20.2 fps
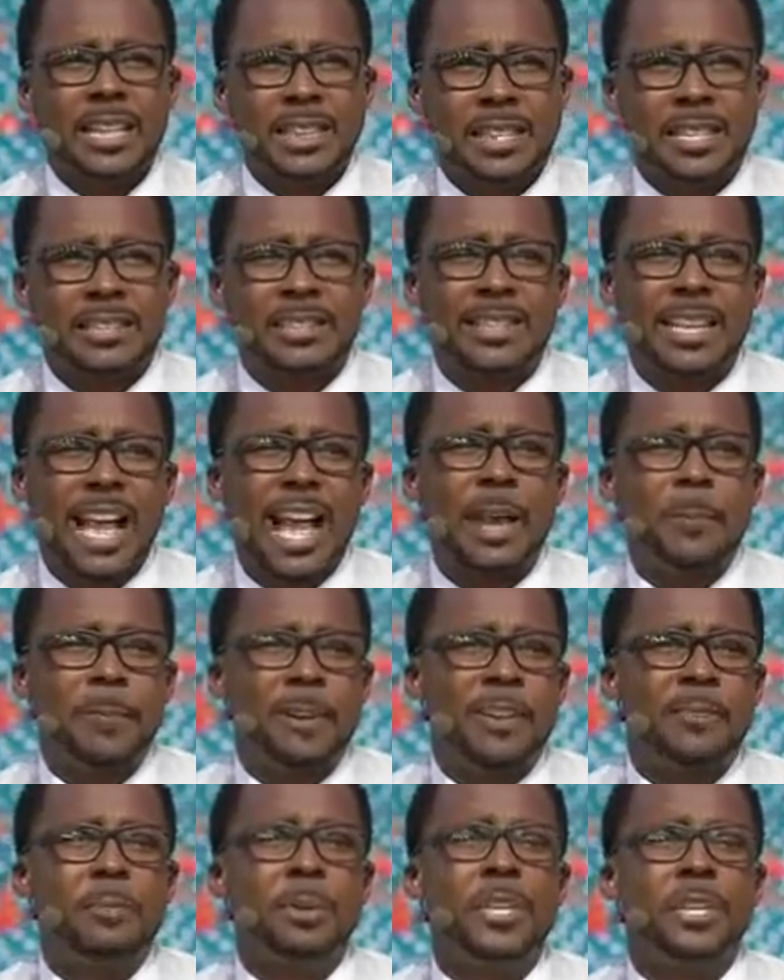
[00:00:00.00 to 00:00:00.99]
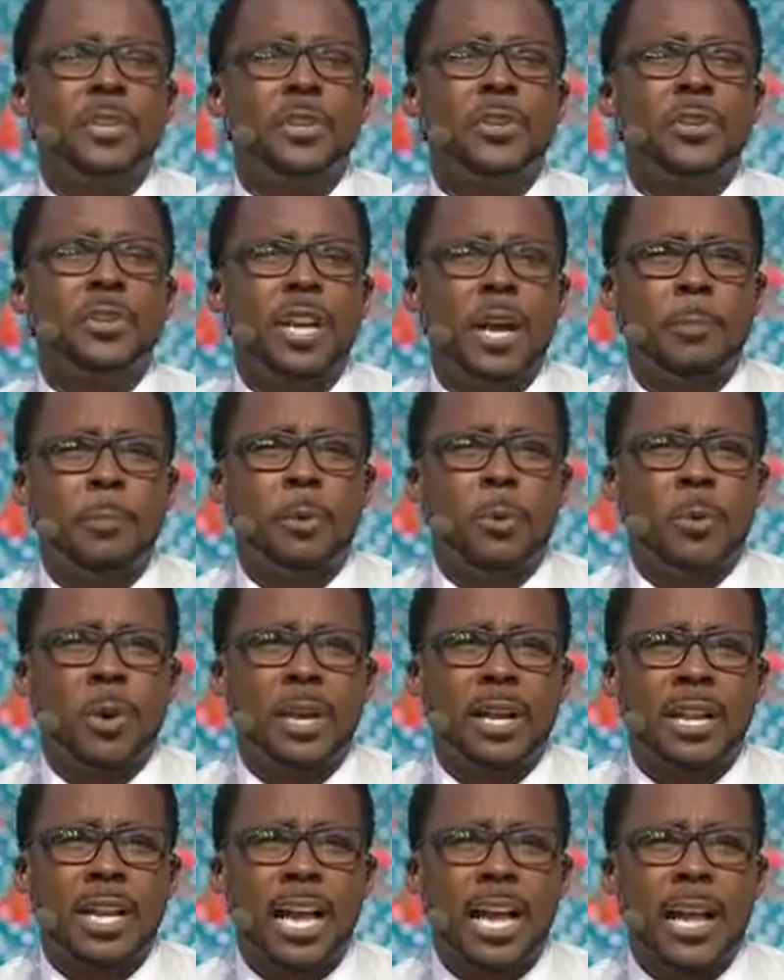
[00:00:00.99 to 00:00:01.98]
This guy may have been your number
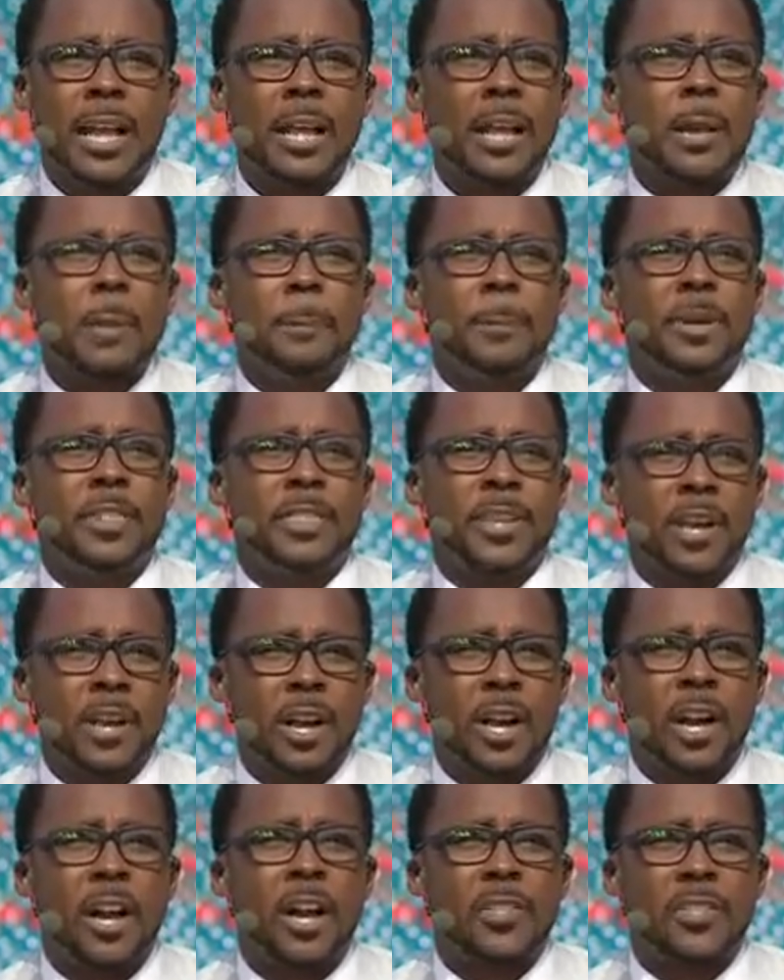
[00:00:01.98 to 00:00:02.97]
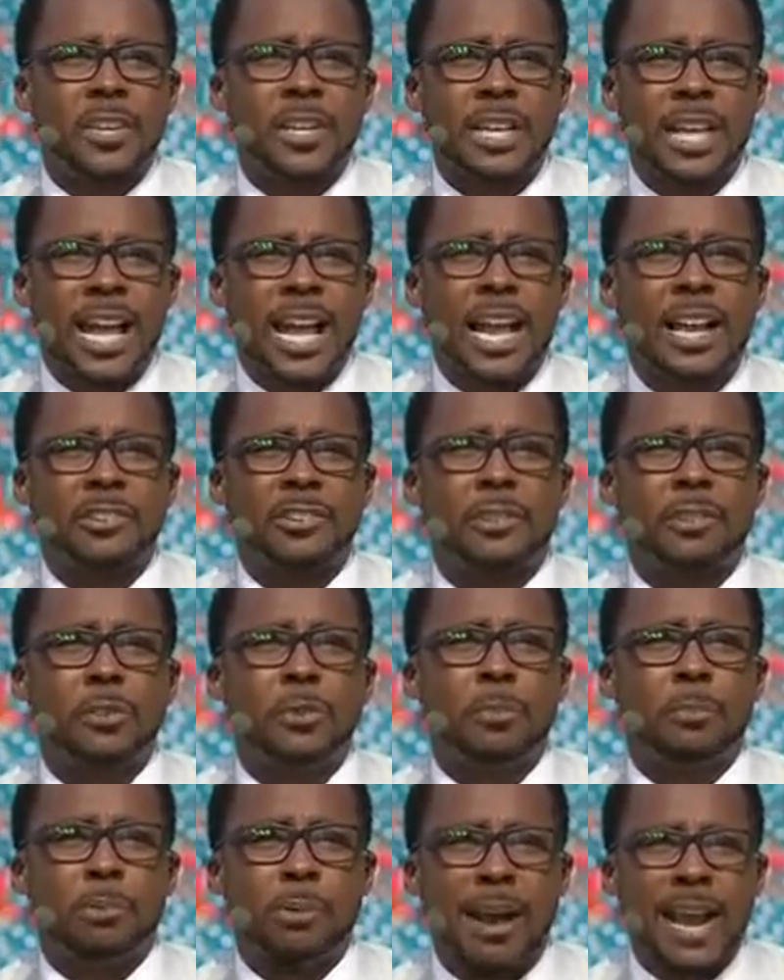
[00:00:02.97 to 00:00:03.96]
1 guy, but there are other guys
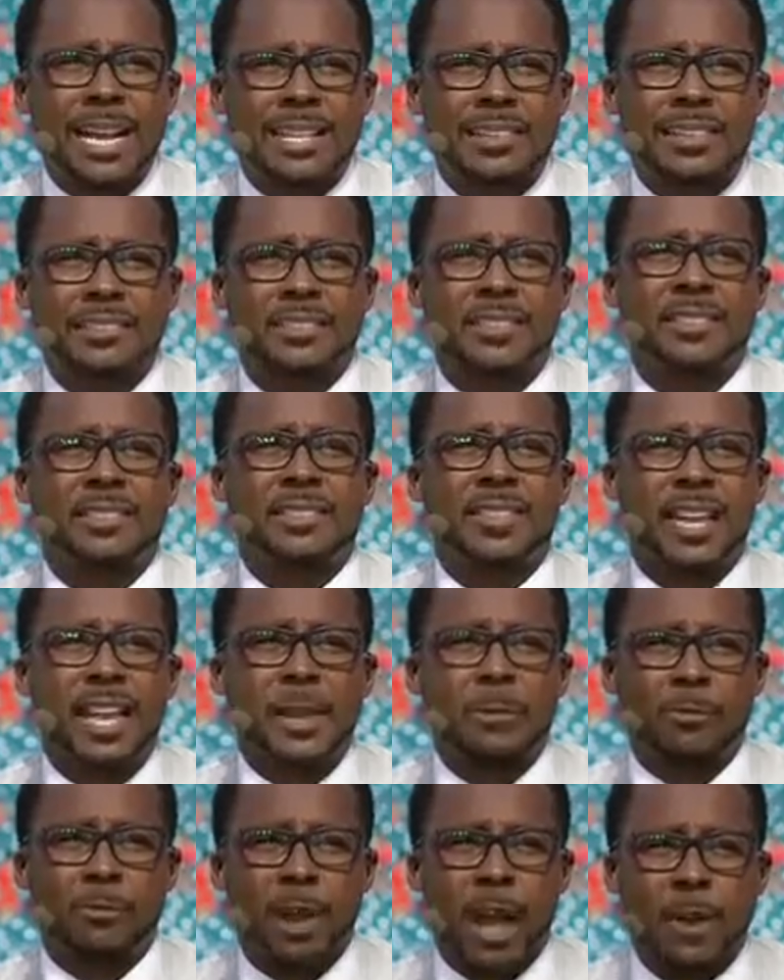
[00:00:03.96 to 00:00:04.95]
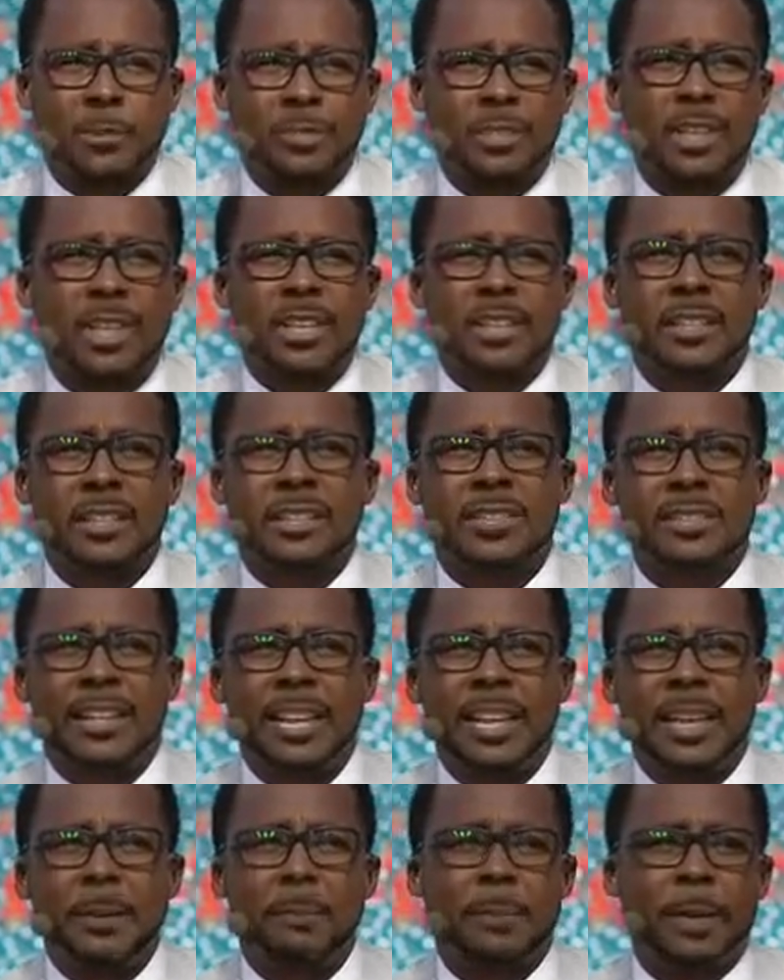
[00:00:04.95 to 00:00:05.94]
who practice the same routes, the
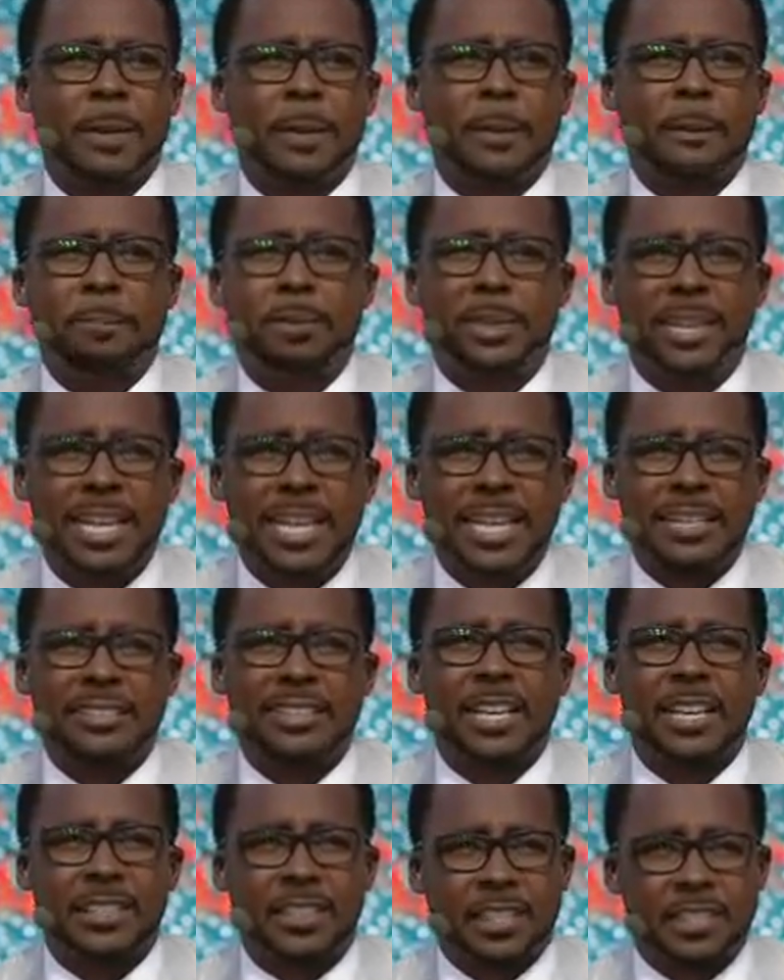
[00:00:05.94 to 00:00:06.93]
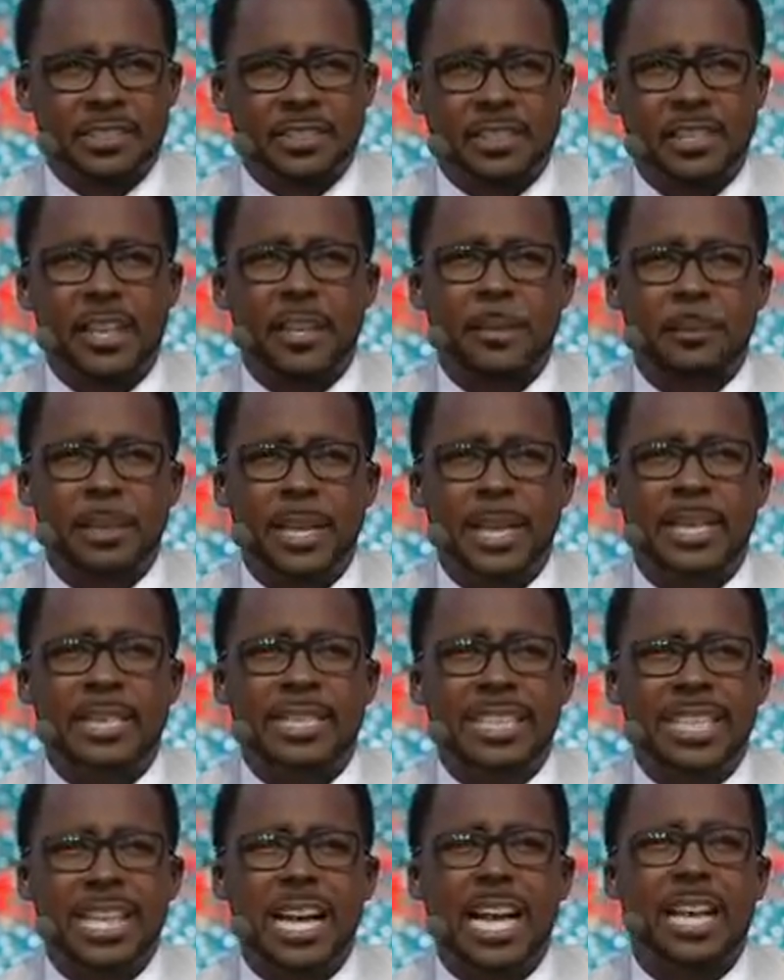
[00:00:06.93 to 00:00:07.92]
same plays that this young man,
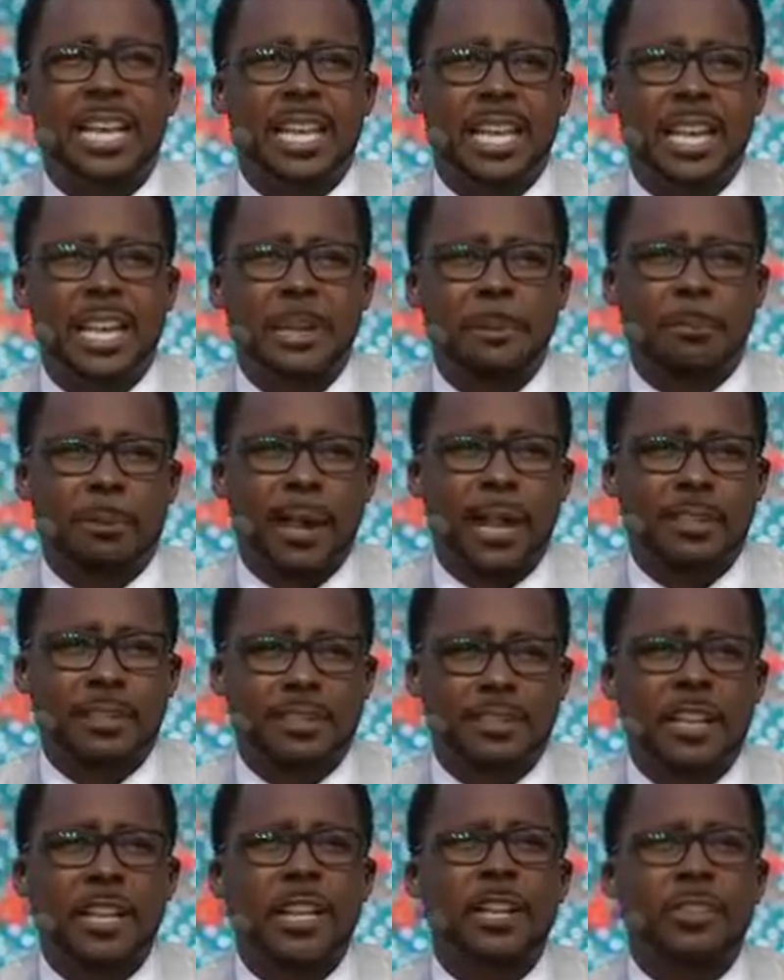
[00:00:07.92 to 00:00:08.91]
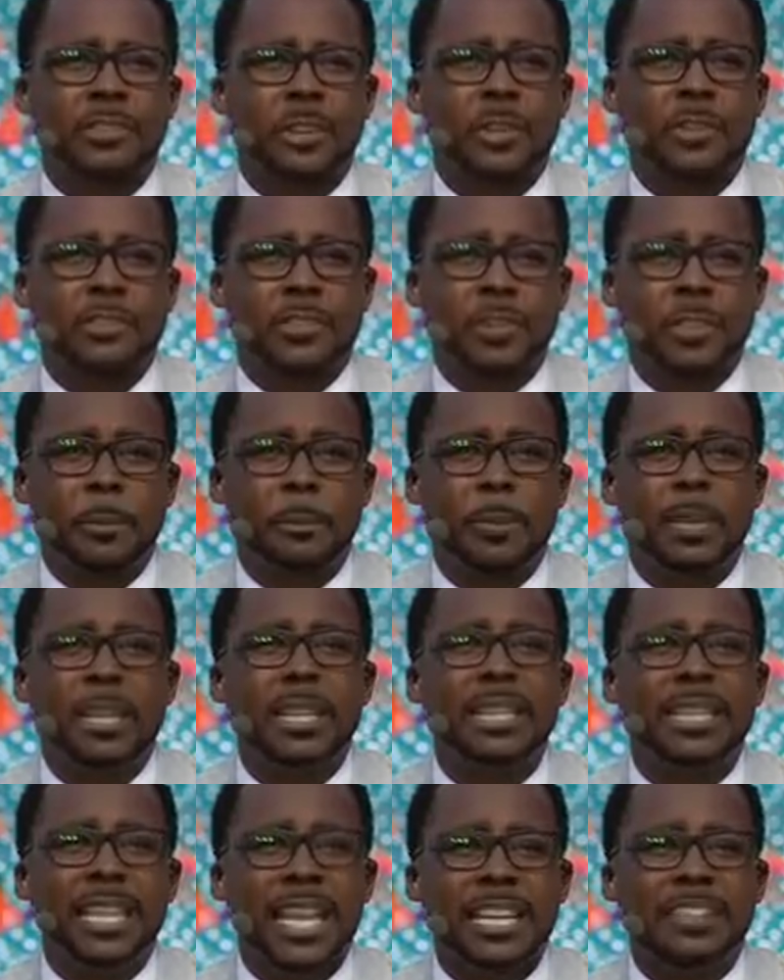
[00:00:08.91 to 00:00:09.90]
Deon Cain, practiced. So it's going to be
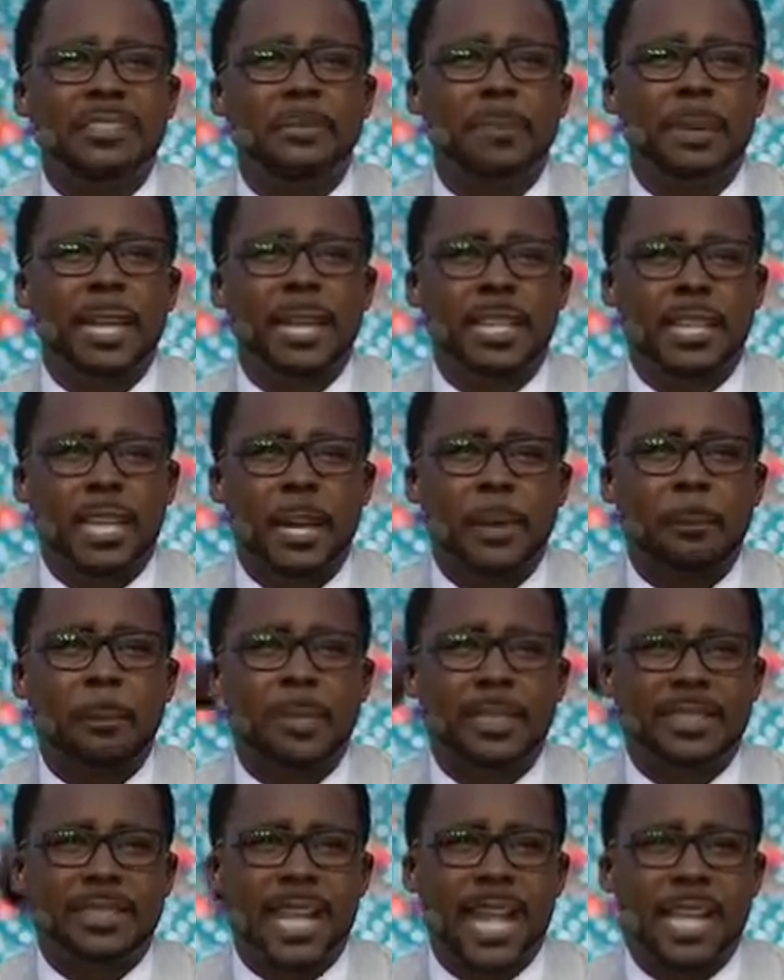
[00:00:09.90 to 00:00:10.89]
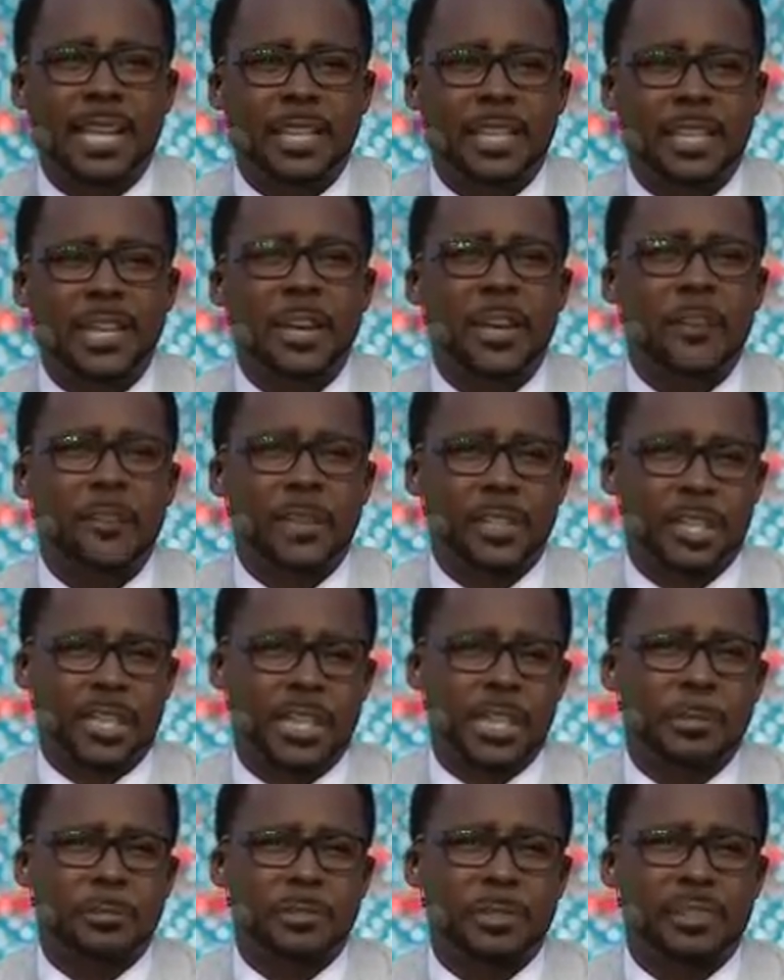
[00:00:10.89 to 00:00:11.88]
a next man up mentality for the
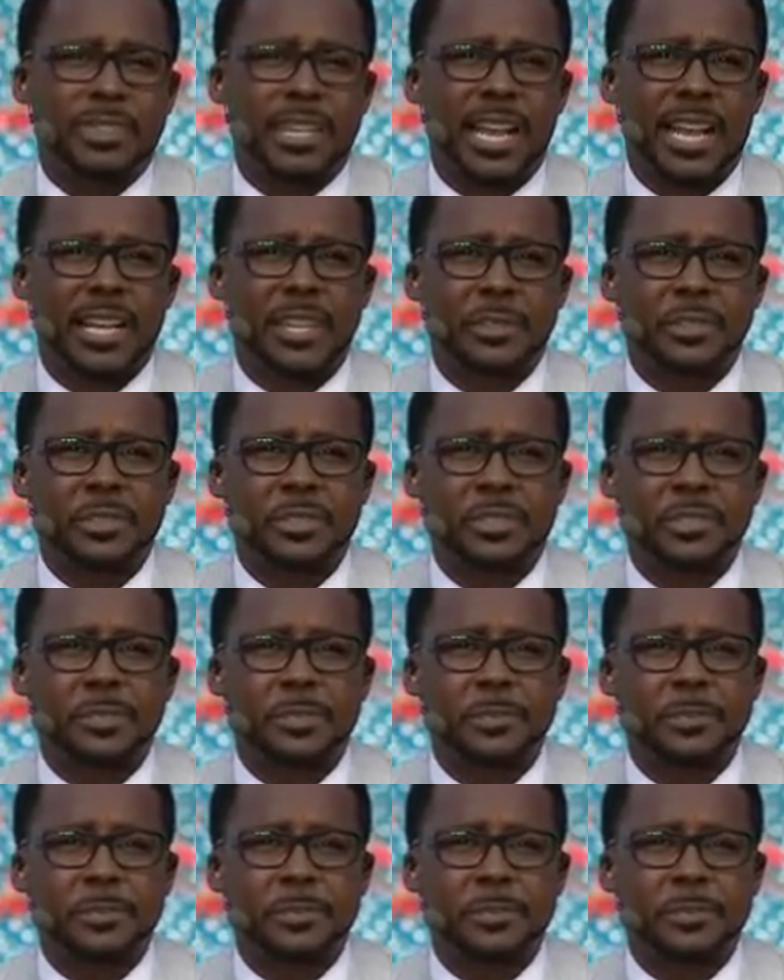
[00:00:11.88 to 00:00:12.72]
Clemson Tigers.